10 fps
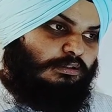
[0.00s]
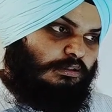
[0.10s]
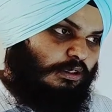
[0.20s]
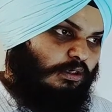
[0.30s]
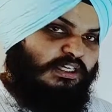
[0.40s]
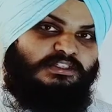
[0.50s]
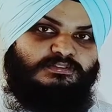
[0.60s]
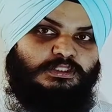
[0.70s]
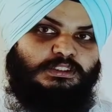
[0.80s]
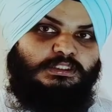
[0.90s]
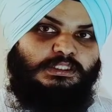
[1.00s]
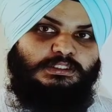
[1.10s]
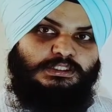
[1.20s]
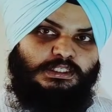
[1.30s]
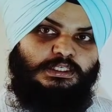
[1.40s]
However,
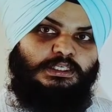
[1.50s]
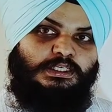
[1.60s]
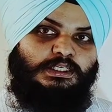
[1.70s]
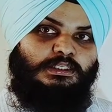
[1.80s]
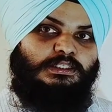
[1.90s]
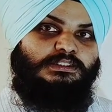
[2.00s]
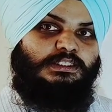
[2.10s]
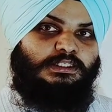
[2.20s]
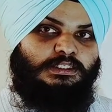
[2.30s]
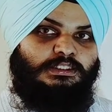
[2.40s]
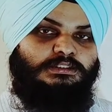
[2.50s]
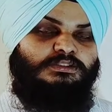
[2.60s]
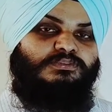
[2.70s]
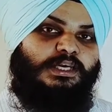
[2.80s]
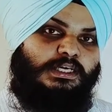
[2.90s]
generally the circuits
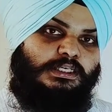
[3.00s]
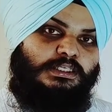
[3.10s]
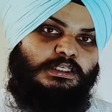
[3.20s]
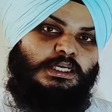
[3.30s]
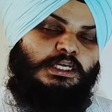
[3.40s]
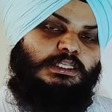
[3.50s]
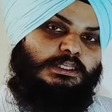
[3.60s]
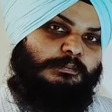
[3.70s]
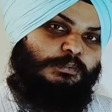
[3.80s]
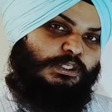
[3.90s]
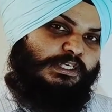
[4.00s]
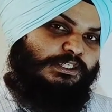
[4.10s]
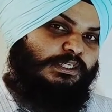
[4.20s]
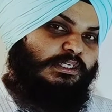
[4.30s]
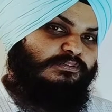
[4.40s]
where the
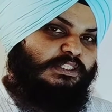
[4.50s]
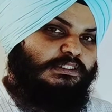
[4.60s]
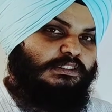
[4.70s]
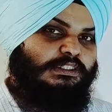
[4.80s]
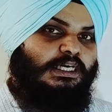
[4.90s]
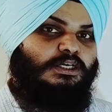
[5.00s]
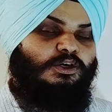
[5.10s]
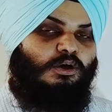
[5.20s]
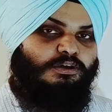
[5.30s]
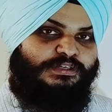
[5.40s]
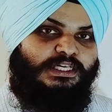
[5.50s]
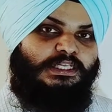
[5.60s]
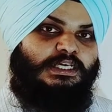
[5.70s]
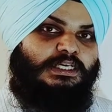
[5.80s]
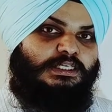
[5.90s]
potential differences are not very
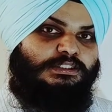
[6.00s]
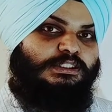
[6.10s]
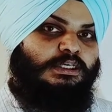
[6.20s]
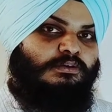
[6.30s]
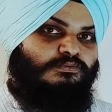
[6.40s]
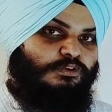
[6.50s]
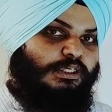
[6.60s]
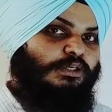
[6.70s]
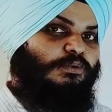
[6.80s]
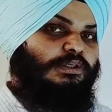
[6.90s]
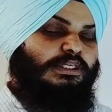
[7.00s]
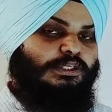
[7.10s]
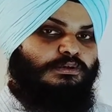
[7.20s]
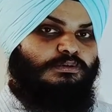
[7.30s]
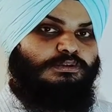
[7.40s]
large, we only
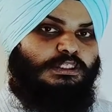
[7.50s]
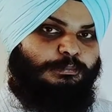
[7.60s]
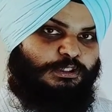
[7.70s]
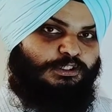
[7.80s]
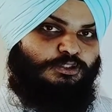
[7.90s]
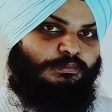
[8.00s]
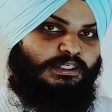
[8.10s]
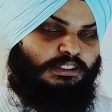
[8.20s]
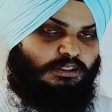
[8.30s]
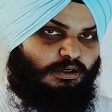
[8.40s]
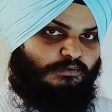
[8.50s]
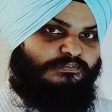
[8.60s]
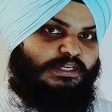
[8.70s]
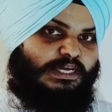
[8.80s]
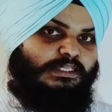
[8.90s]
use the potentiometer of
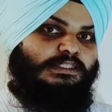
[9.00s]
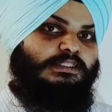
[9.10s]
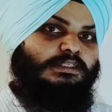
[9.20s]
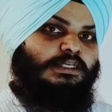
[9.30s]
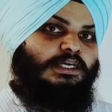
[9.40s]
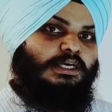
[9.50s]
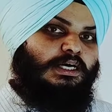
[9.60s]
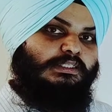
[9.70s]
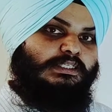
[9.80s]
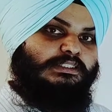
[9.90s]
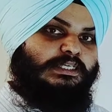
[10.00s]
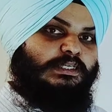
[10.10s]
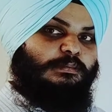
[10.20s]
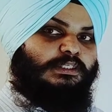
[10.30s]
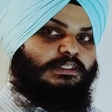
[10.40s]
length 100
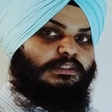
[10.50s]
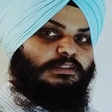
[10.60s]
centimeter.